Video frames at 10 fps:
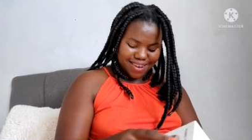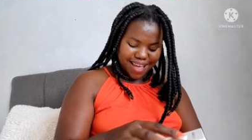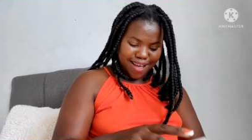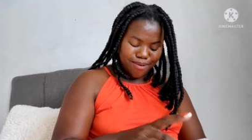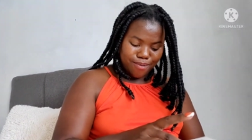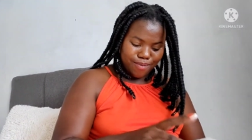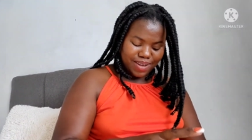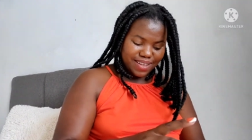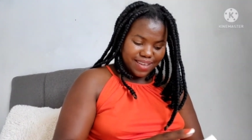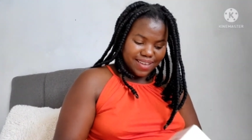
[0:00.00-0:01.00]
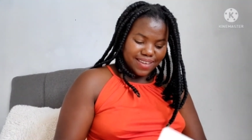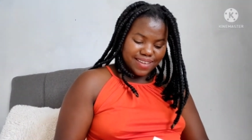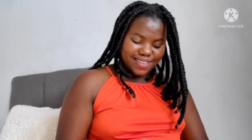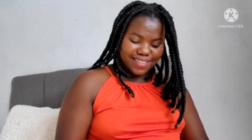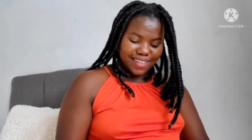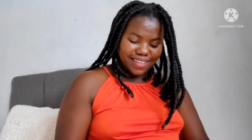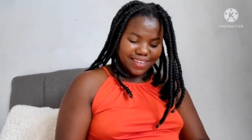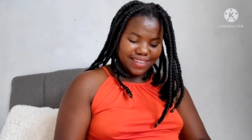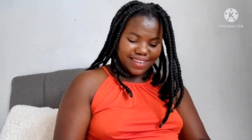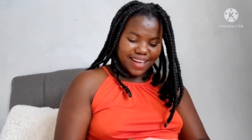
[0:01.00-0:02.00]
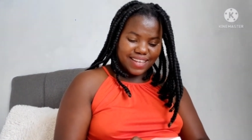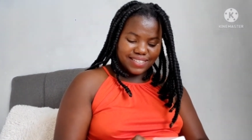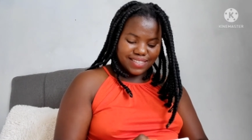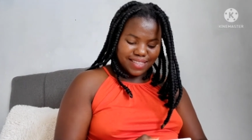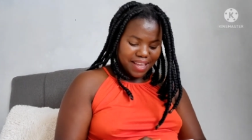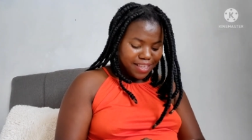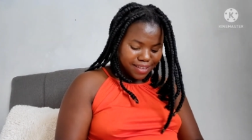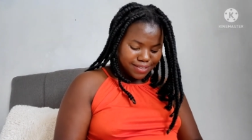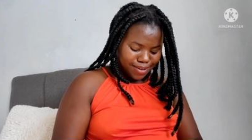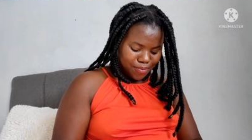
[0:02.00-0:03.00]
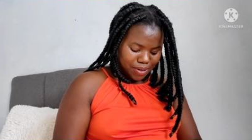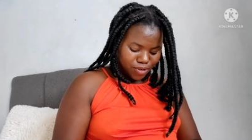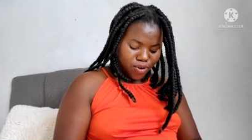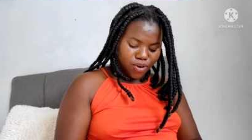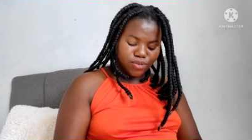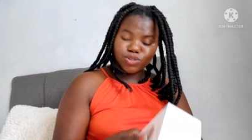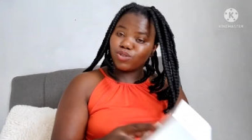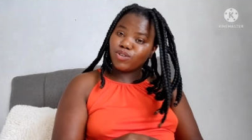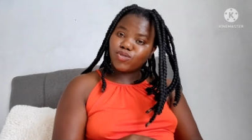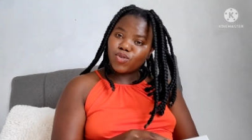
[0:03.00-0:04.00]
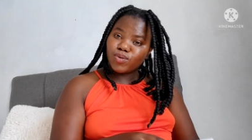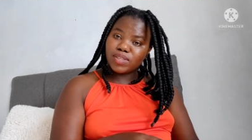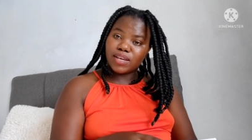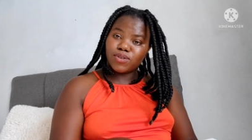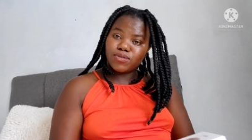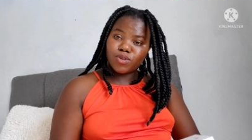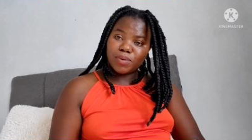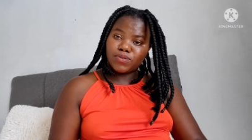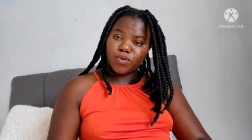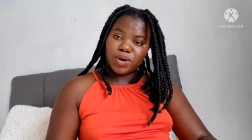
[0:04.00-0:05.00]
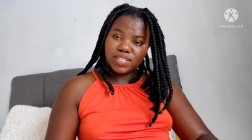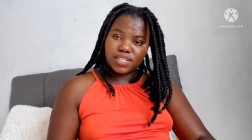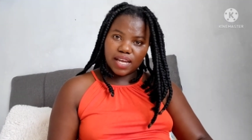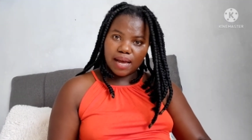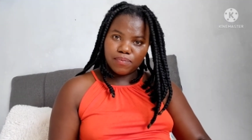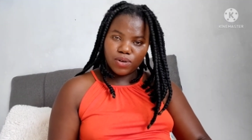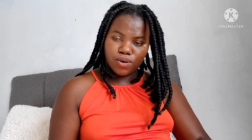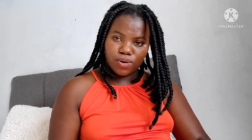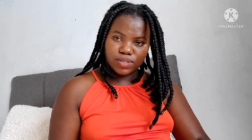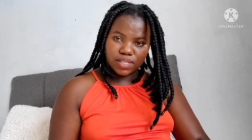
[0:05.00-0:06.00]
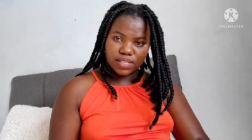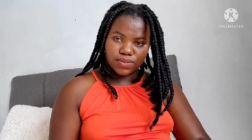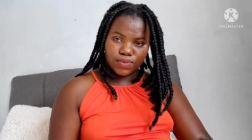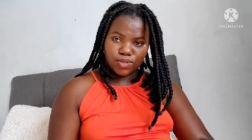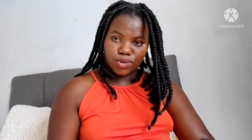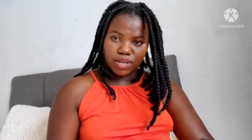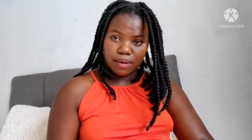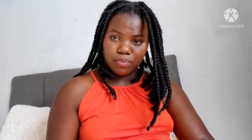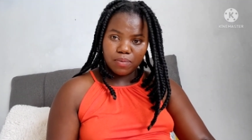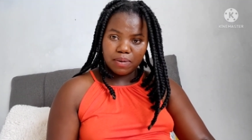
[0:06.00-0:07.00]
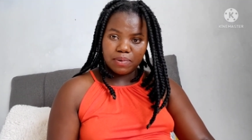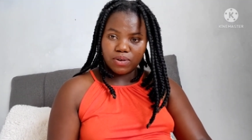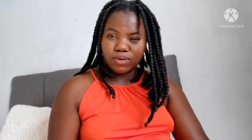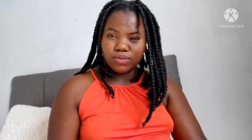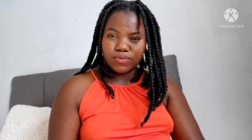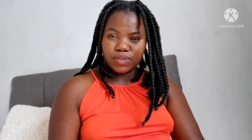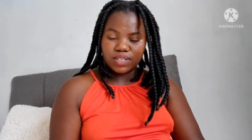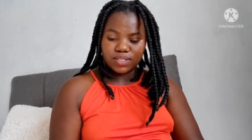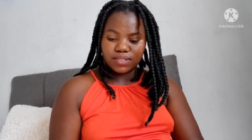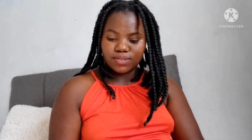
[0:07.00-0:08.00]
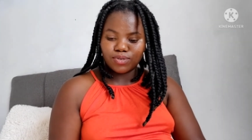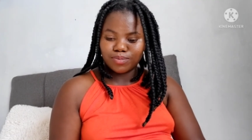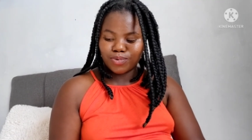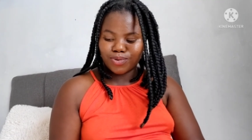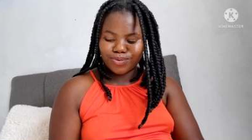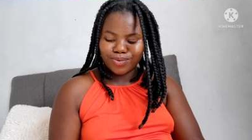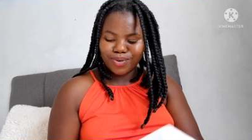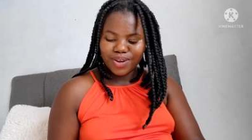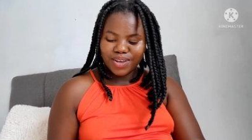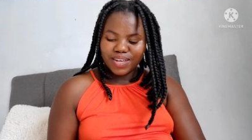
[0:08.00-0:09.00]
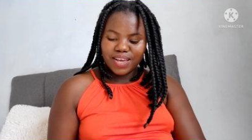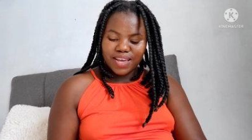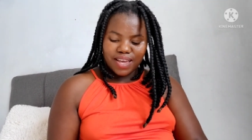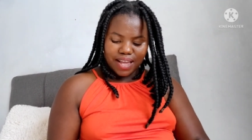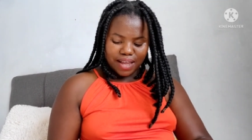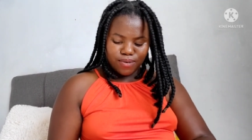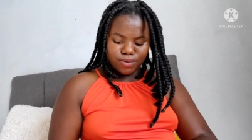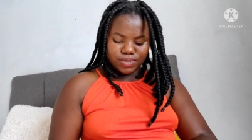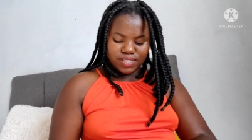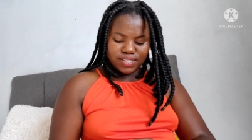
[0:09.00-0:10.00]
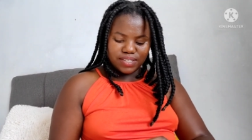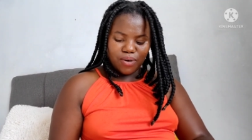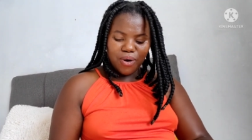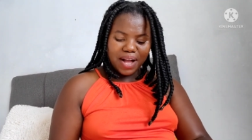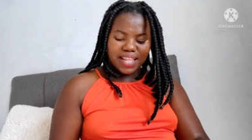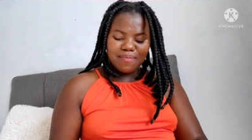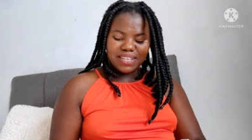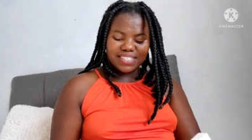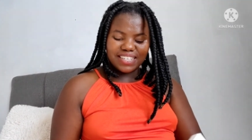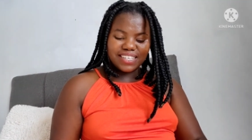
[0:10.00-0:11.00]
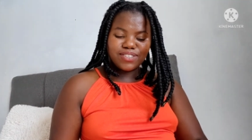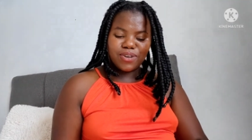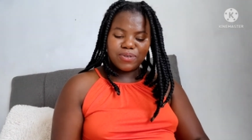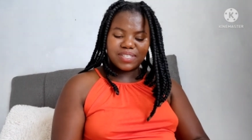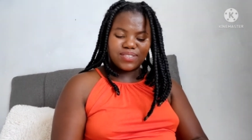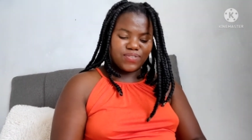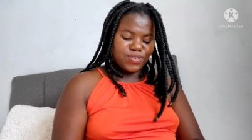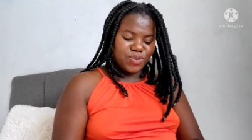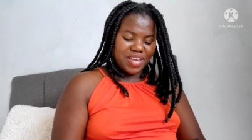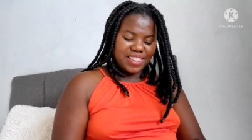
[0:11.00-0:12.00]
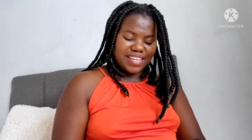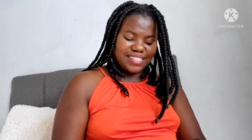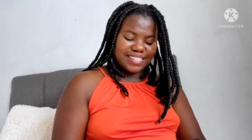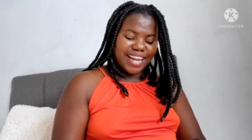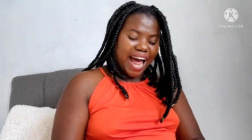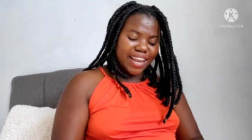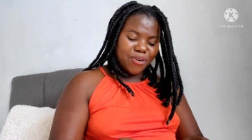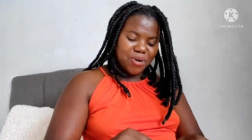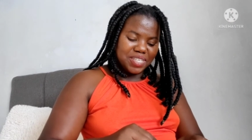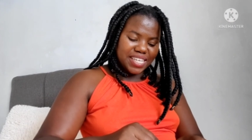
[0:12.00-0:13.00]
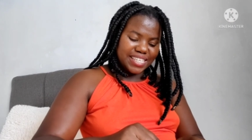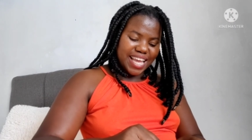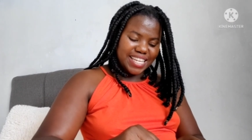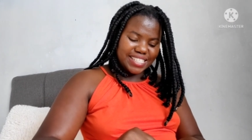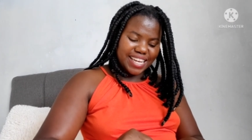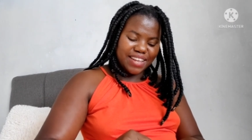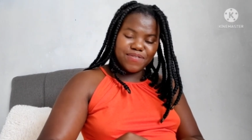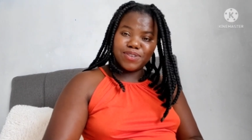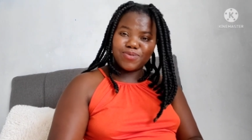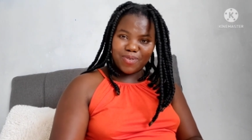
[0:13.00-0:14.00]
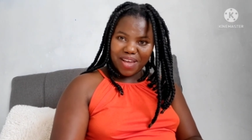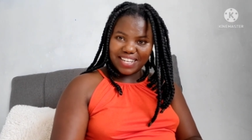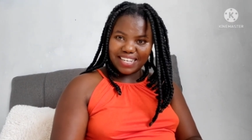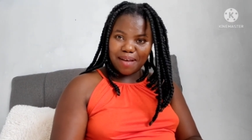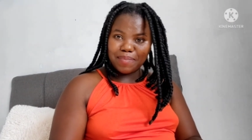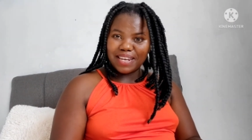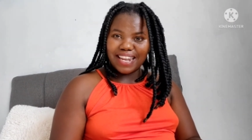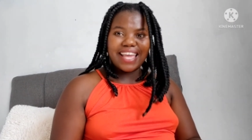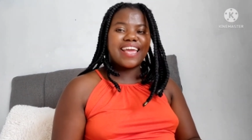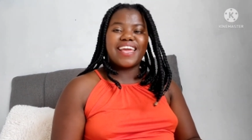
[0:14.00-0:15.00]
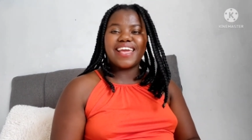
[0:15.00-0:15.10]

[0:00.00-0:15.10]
now, guys. Thank you so much. Oh no, thank you so much for watching. I'm not closing this video here. I'm probably going to finish it tomorrow. Okay, master, I just close this video and then the content ends and the video and I mean